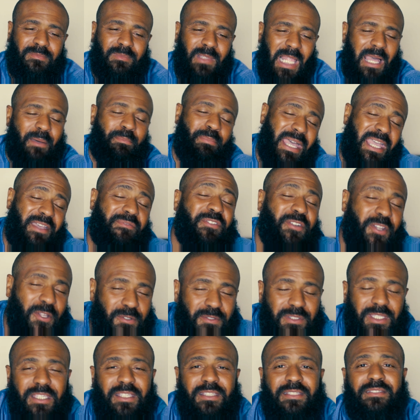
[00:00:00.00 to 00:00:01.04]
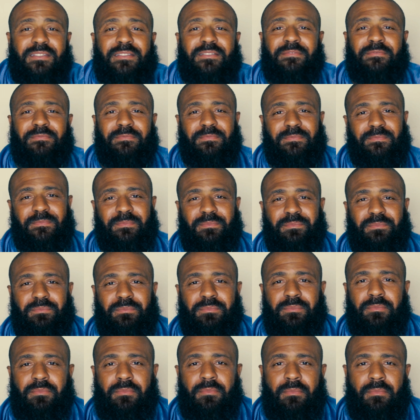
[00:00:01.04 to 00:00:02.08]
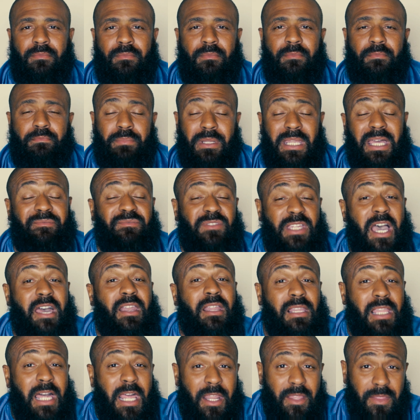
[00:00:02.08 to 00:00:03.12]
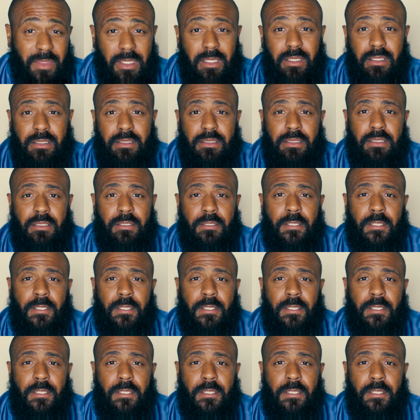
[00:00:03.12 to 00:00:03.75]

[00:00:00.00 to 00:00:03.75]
I pay for those things. But I've done a lot of things.